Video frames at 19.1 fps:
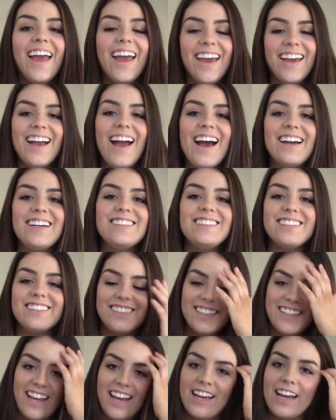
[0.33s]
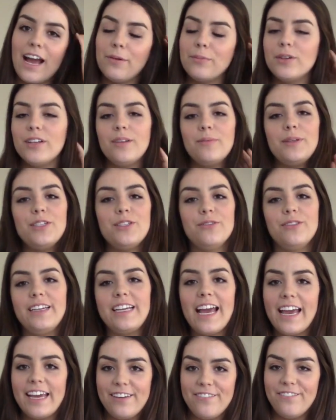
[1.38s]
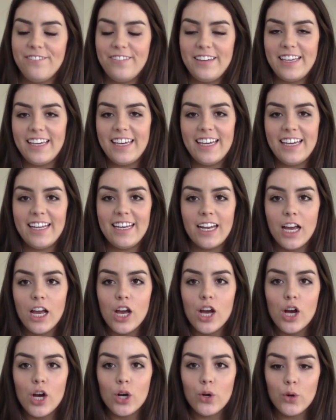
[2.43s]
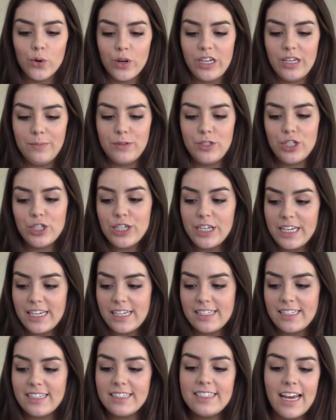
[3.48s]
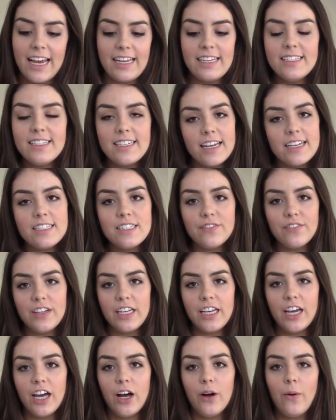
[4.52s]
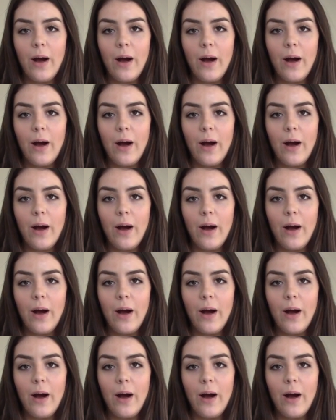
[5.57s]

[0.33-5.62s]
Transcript: Hey guys, today I'm going to be doing a vegan cream cheese taste test video.